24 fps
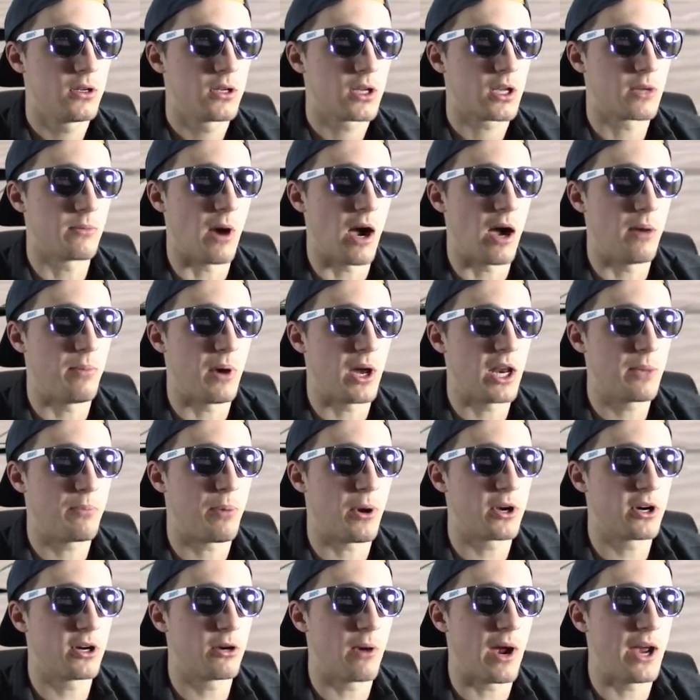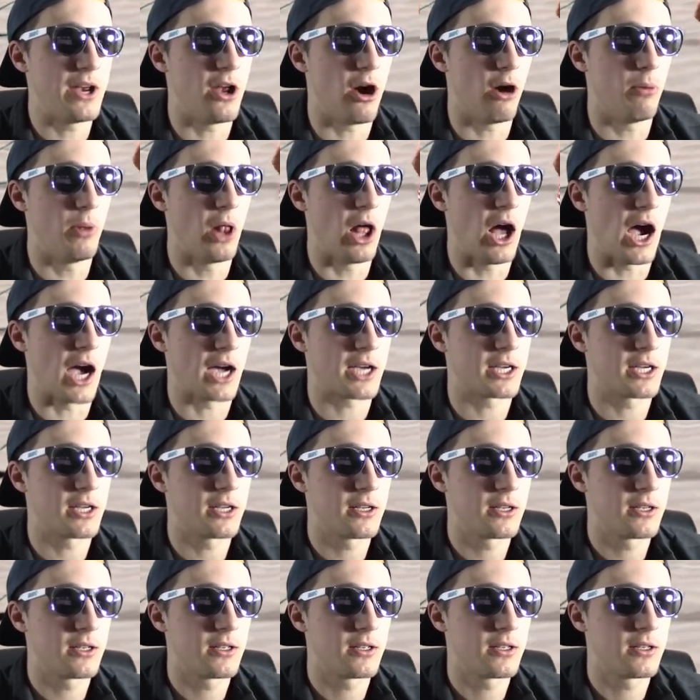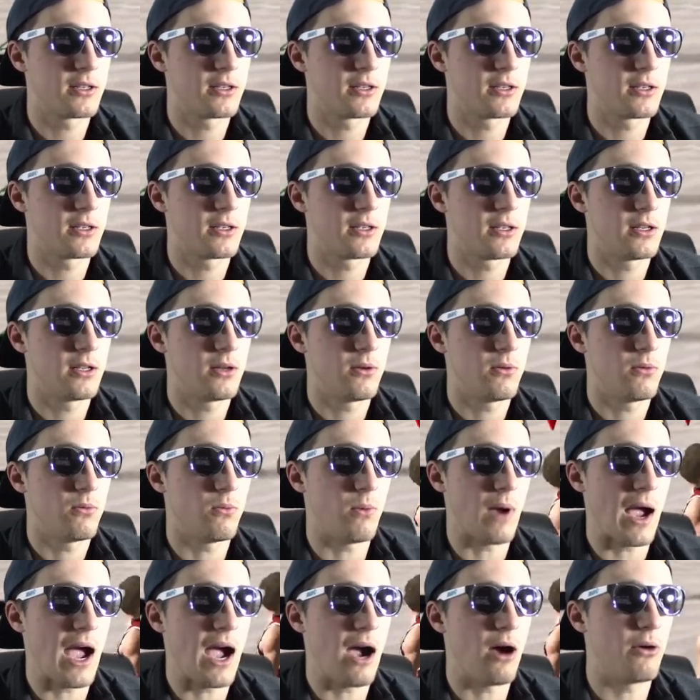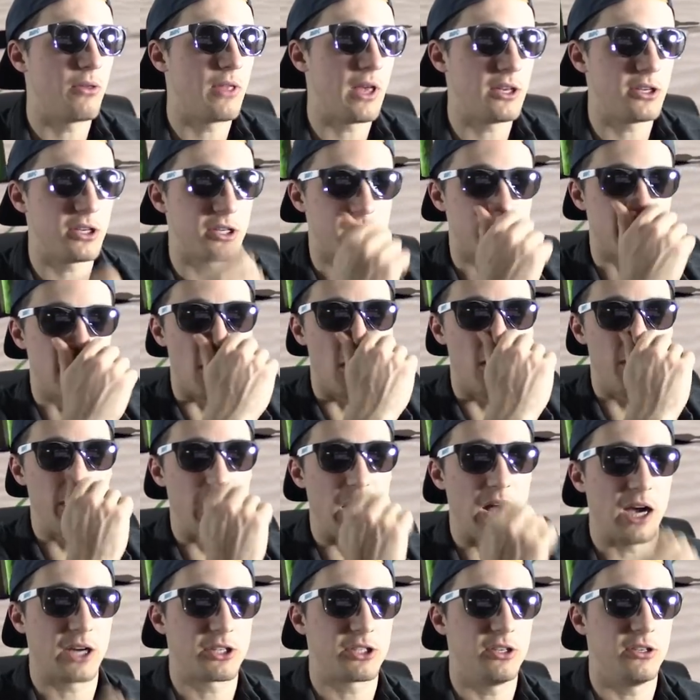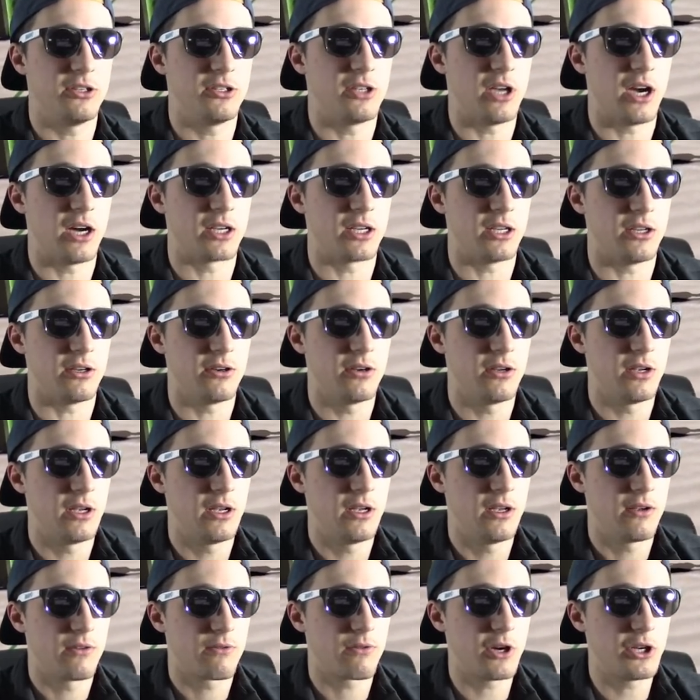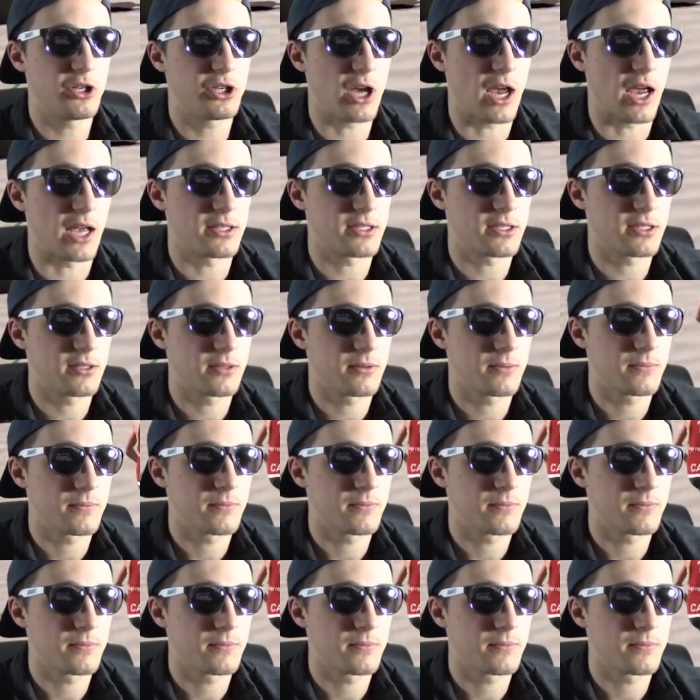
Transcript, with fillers: Come on, buddy. Put it away. No block. Wow, they just no-blocked you and dug you. Free chance.